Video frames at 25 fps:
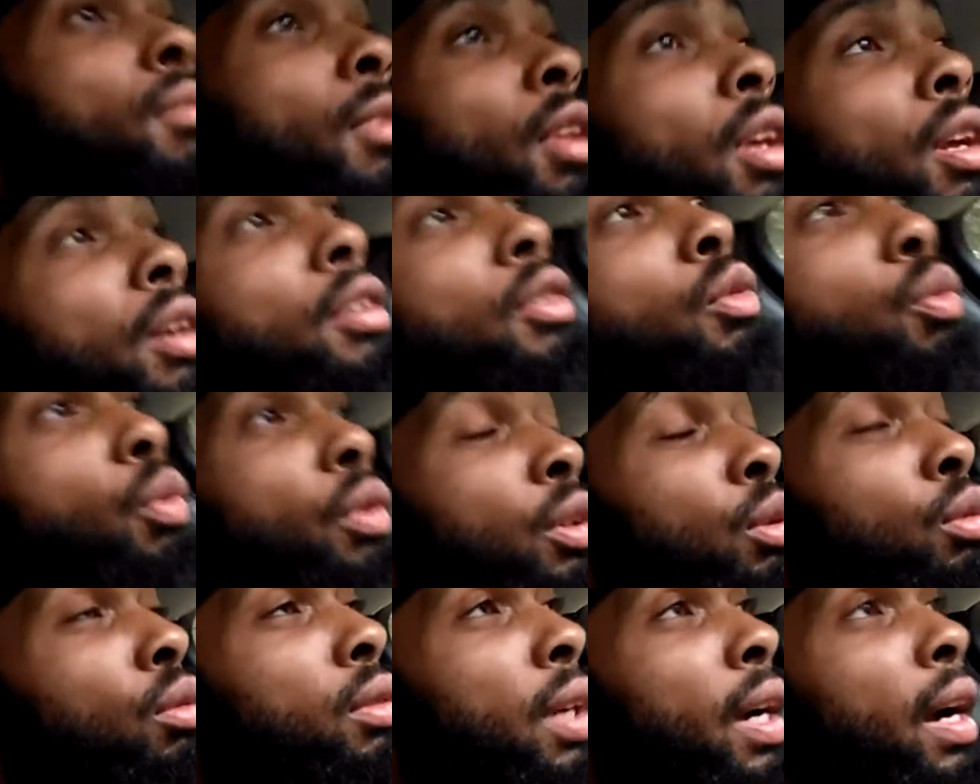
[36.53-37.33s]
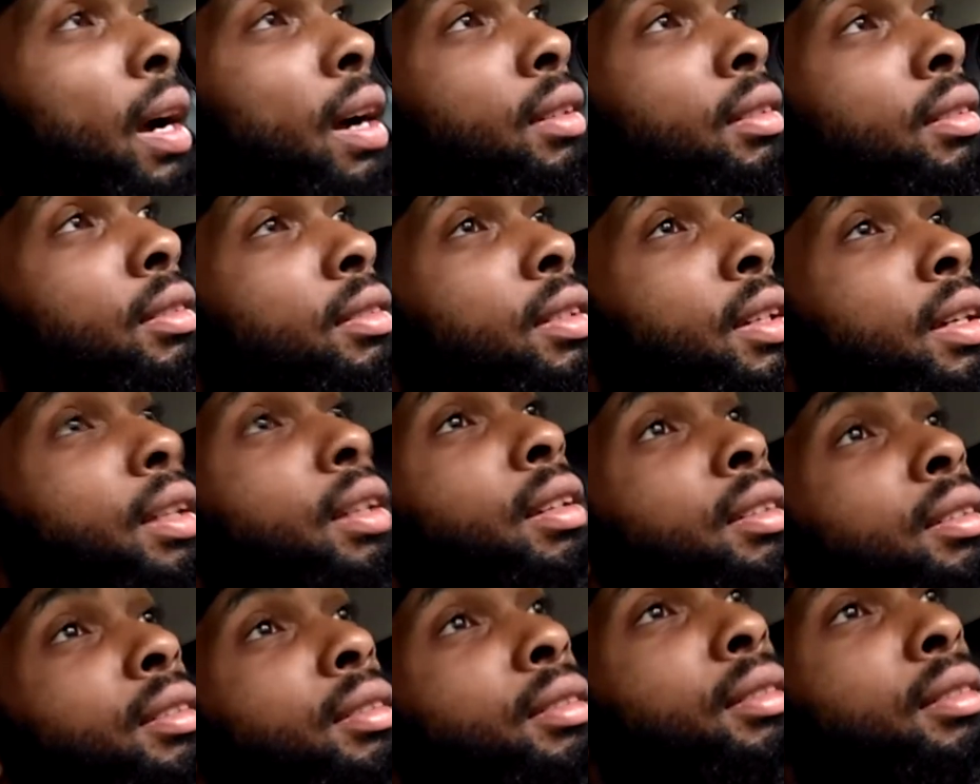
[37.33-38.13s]
is what you guys are telling
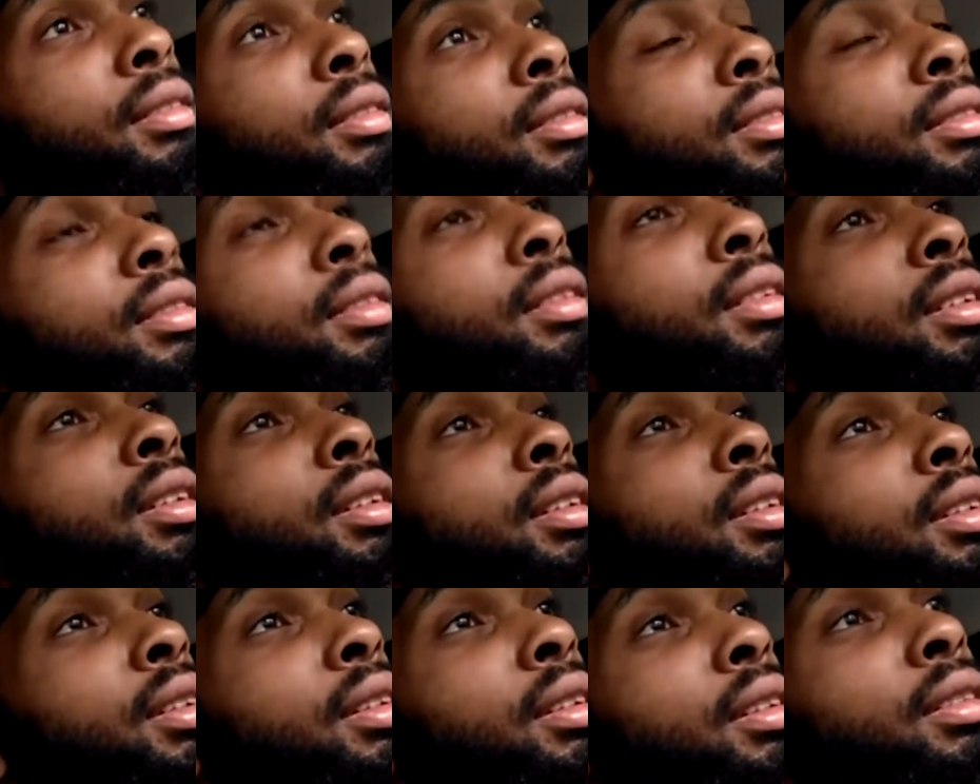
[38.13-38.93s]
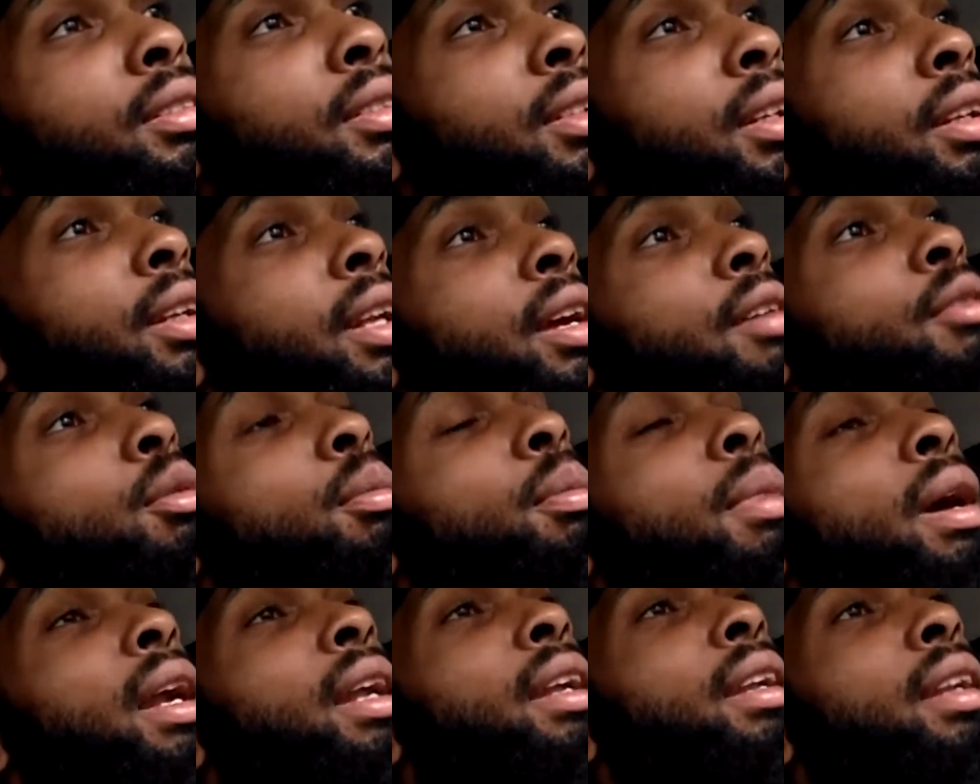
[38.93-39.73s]

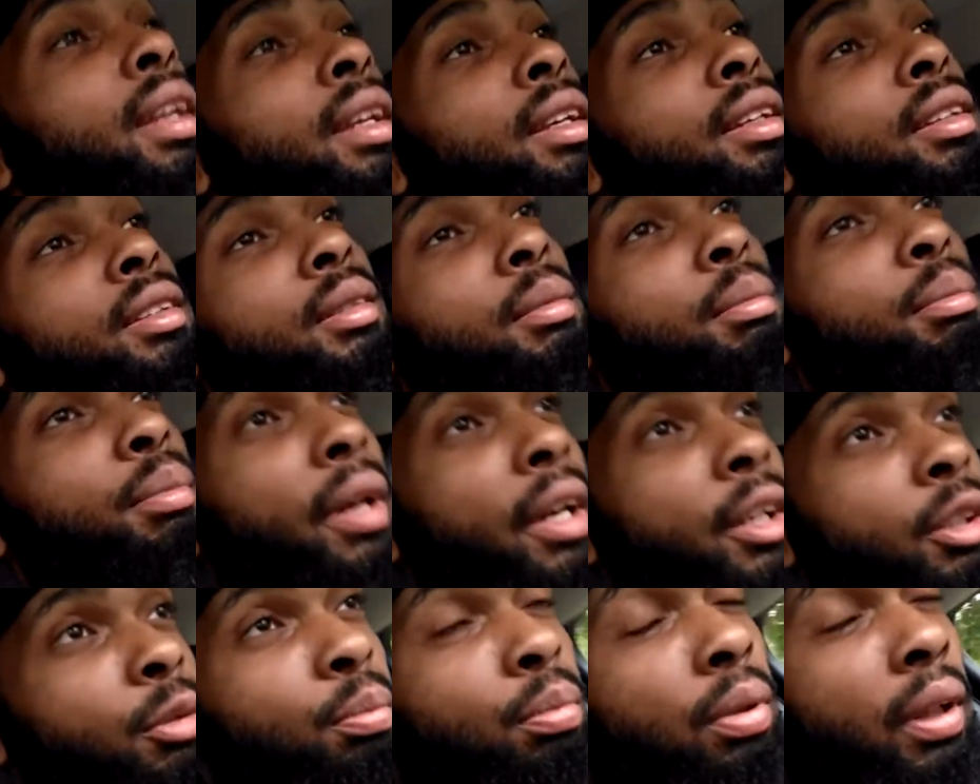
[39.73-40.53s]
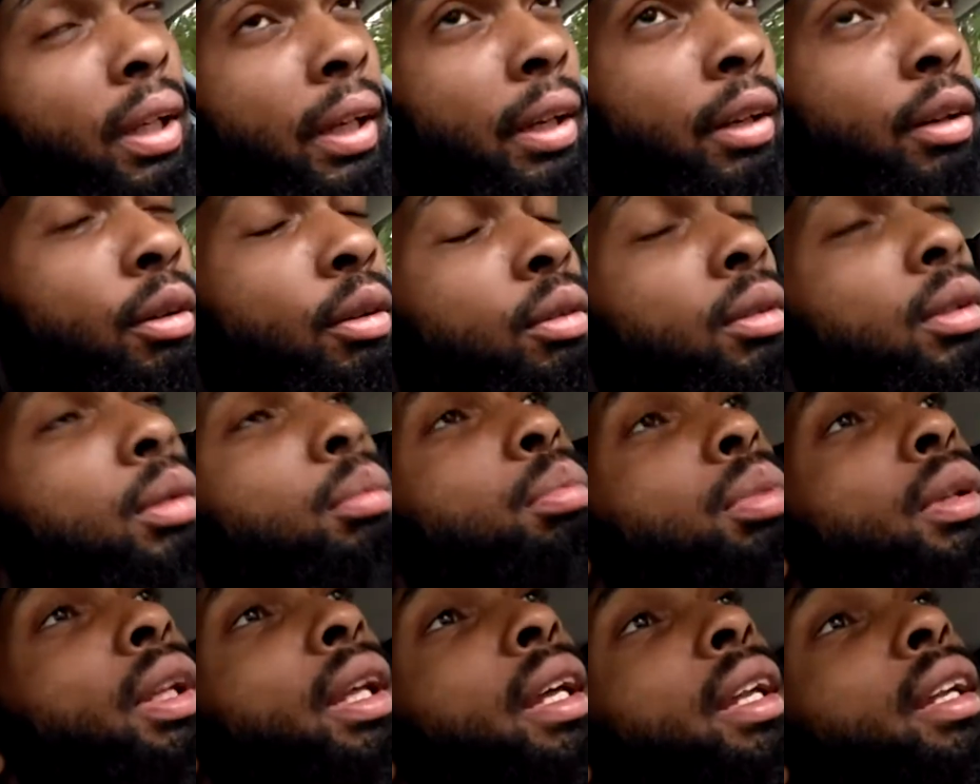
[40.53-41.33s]
everybody that he's the best player on the
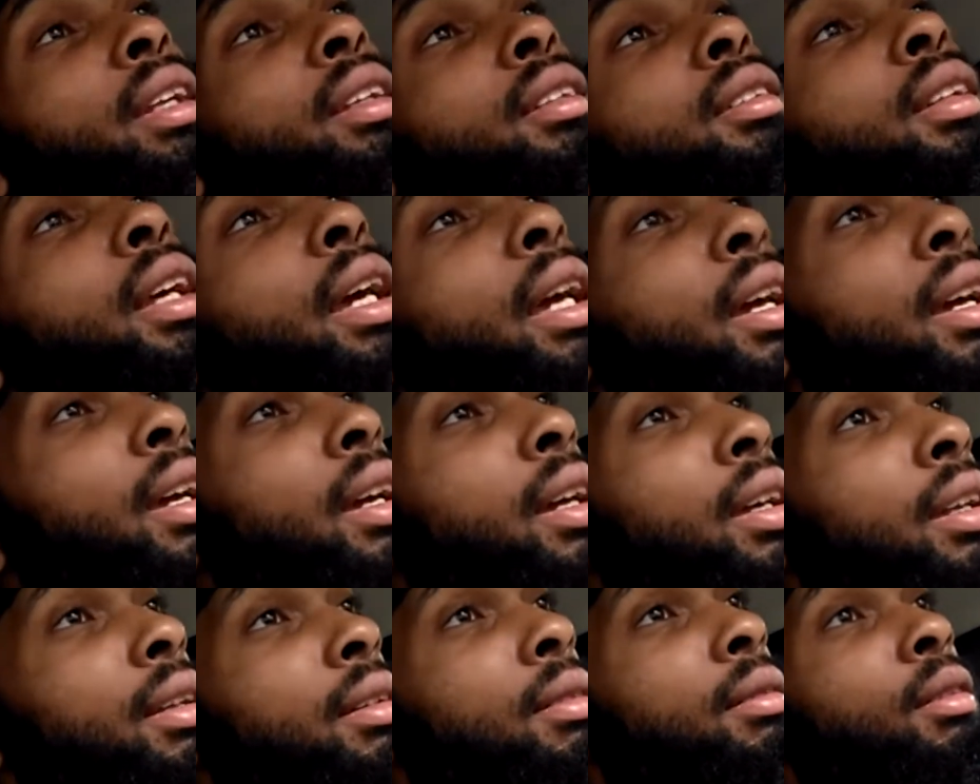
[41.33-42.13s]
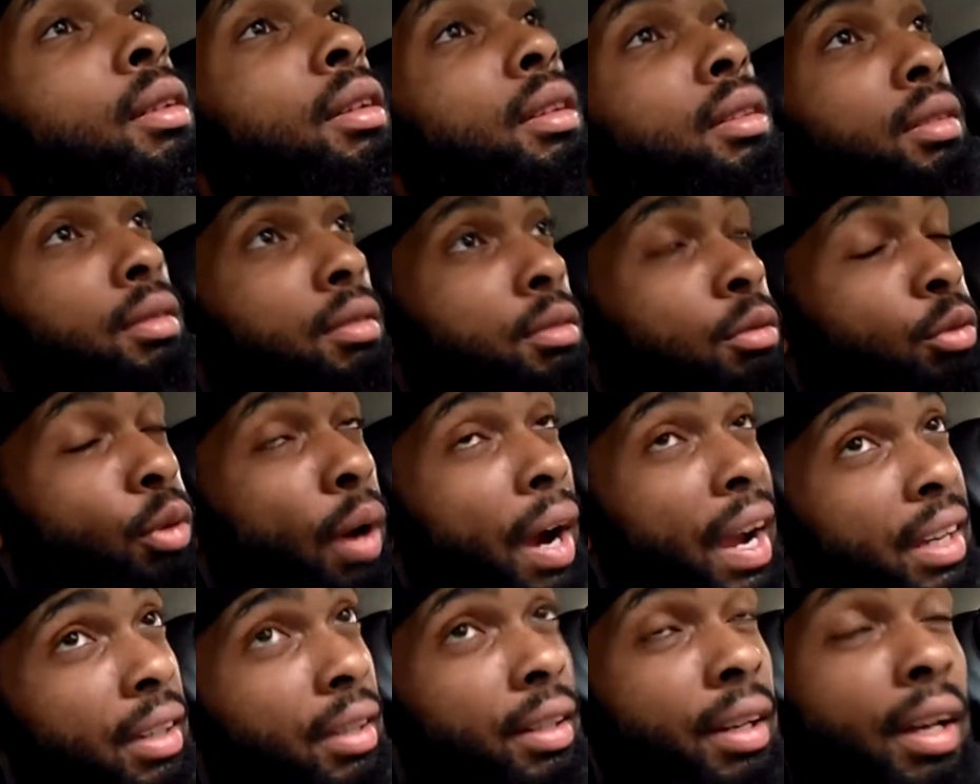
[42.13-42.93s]
planet. And
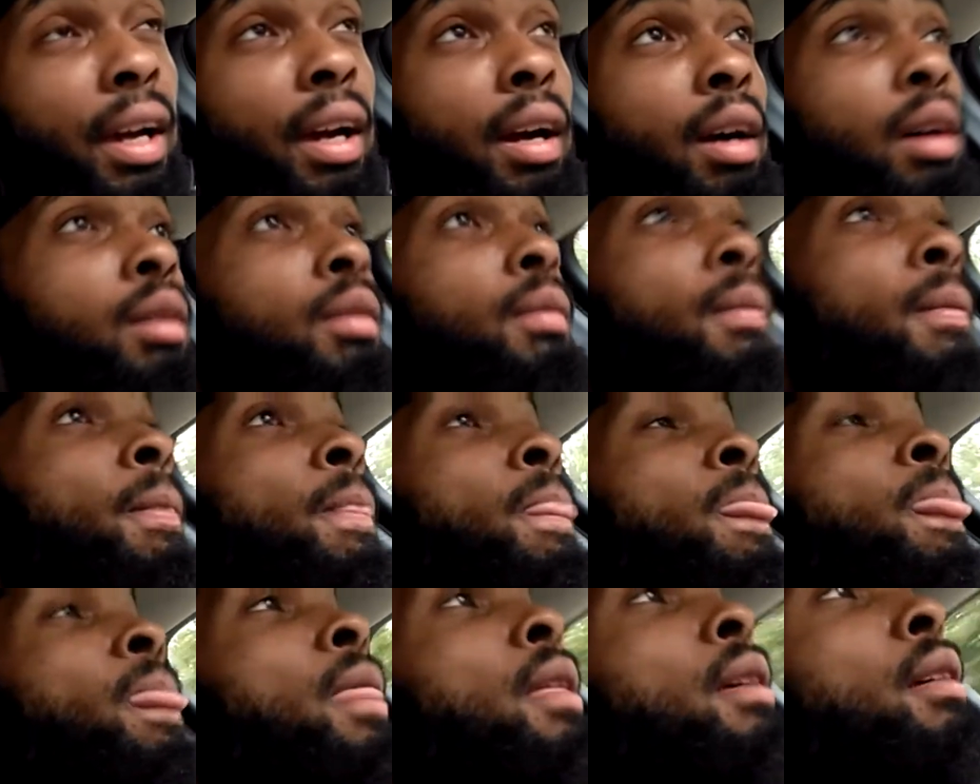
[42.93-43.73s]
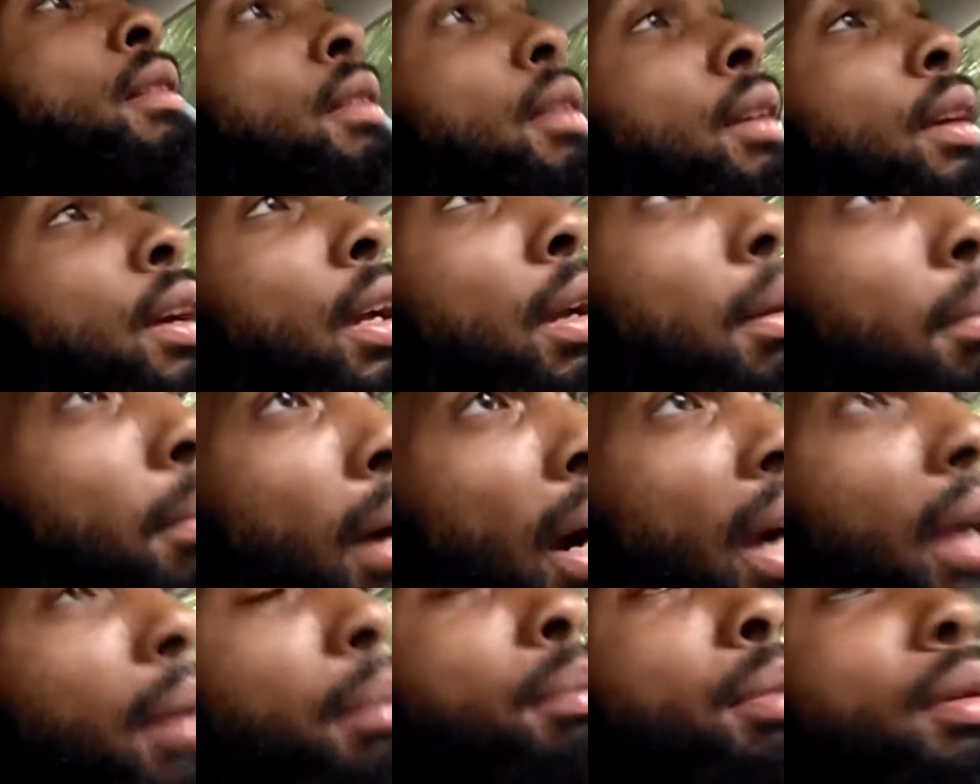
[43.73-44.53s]
right now, he
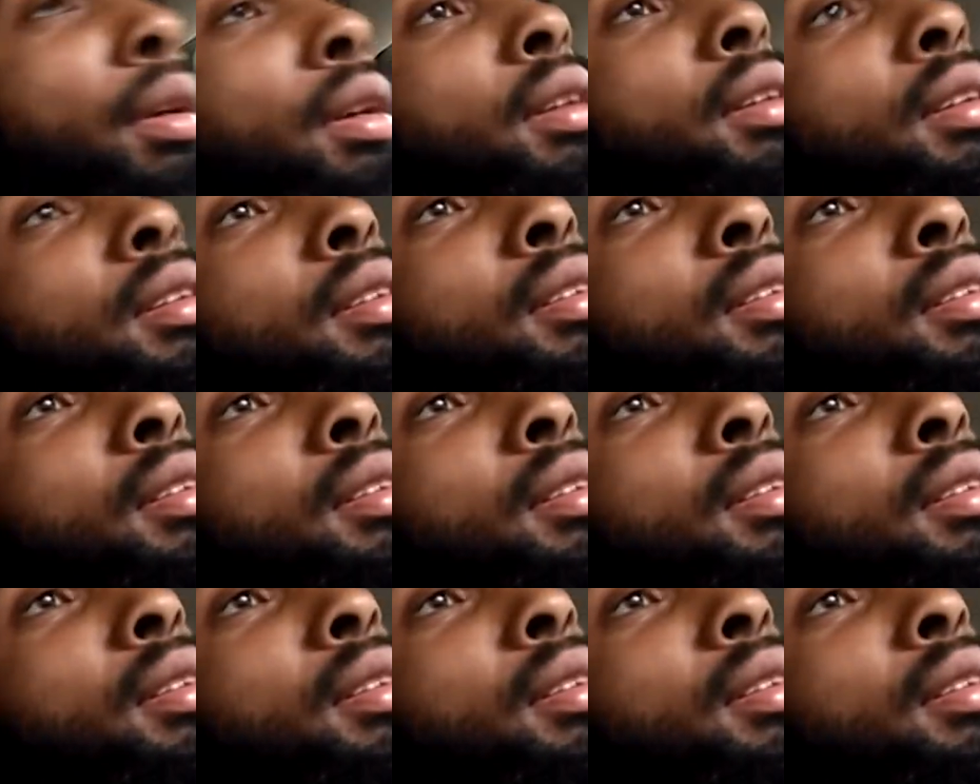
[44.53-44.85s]
might be.